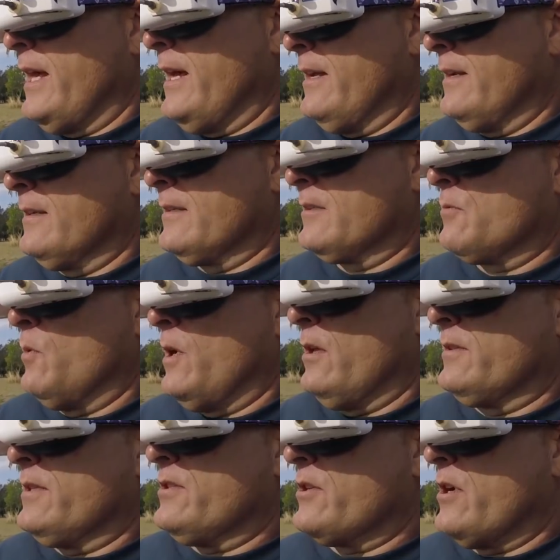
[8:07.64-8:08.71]
out, it's
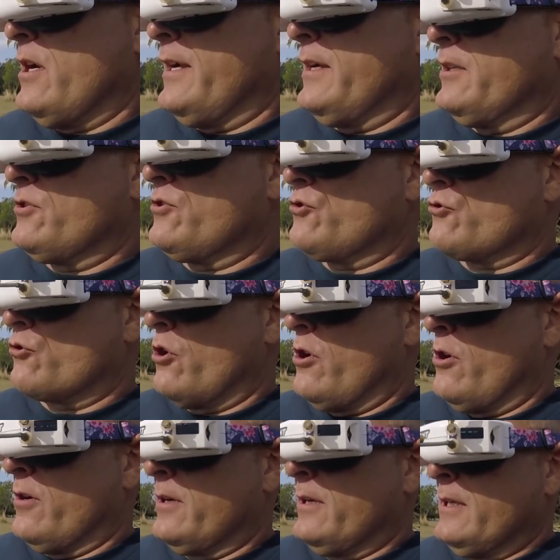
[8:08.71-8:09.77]
well designed, it's
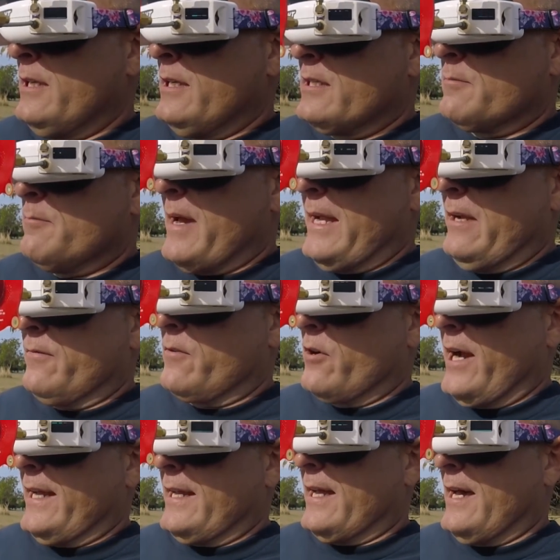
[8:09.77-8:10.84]
strong, it's made of
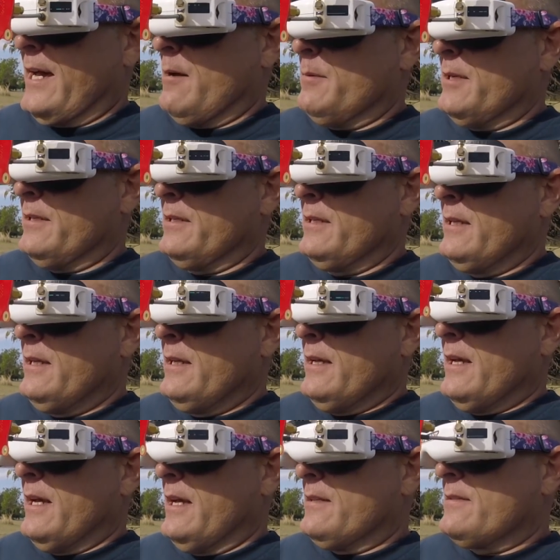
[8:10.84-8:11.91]
great
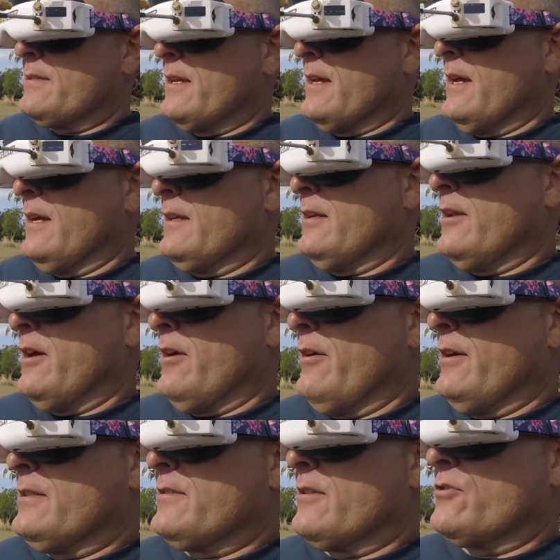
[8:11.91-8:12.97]
carbon, it's you
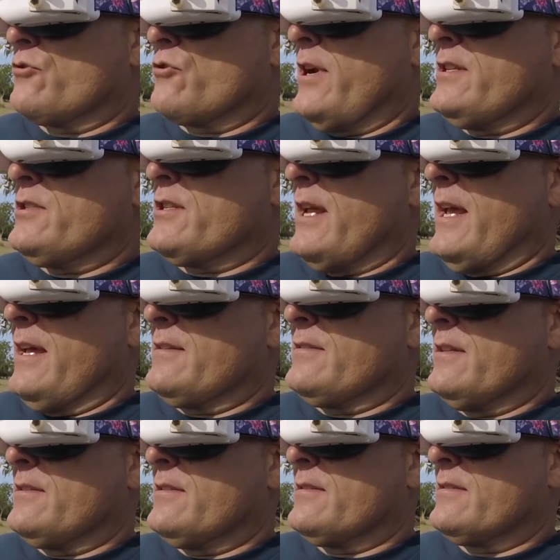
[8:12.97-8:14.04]
know, it's a stretched
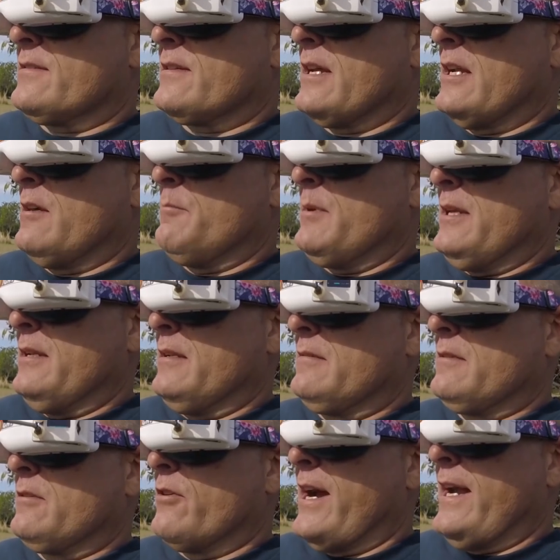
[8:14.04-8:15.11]
X, it's going to be
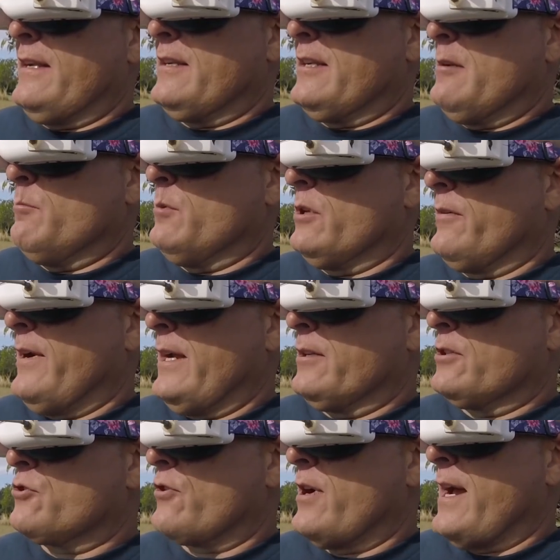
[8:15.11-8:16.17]
great and nimble around
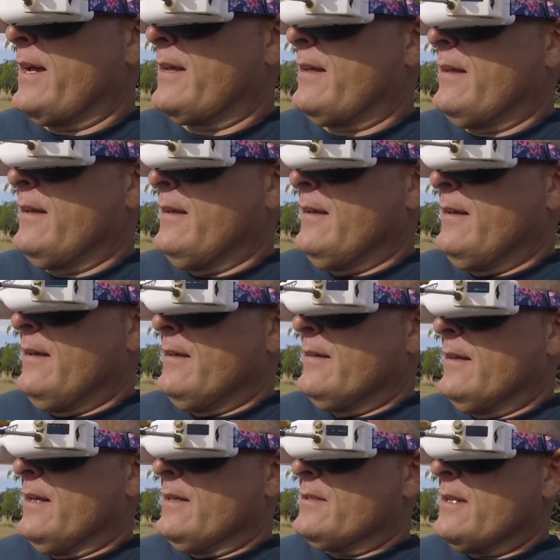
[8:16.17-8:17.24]
a track.
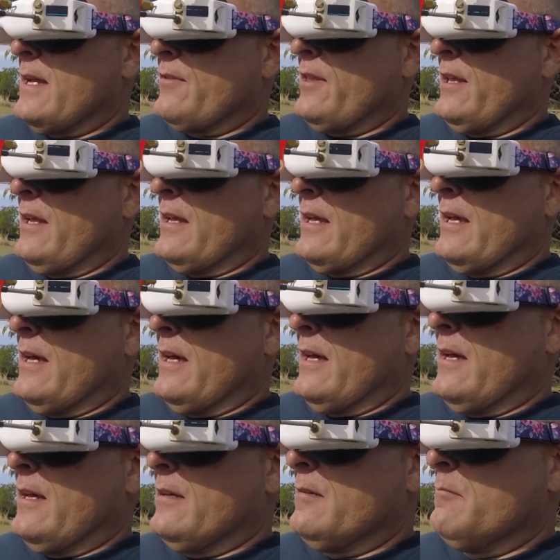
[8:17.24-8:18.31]
There's nothing
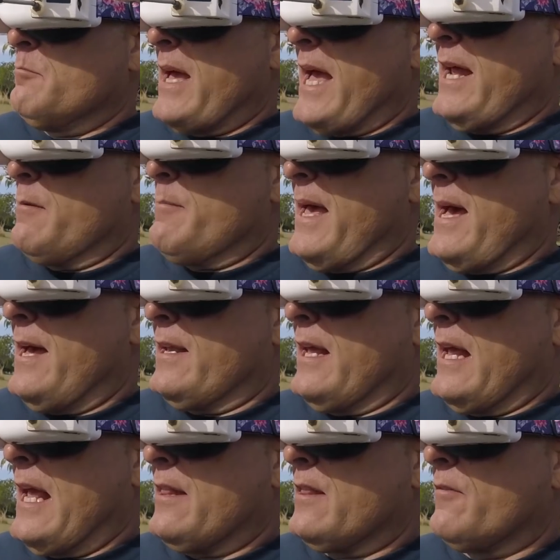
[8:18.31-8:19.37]
bad about
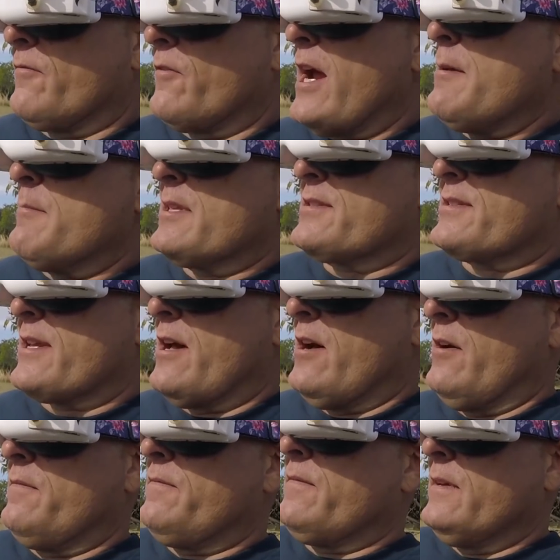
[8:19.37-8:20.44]
it, and the frame
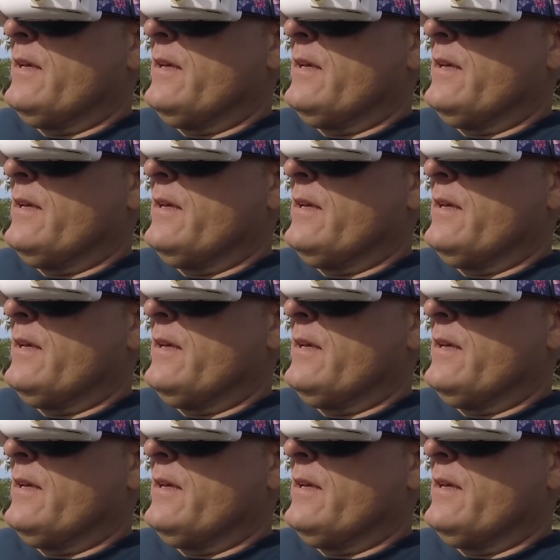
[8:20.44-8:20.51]
itself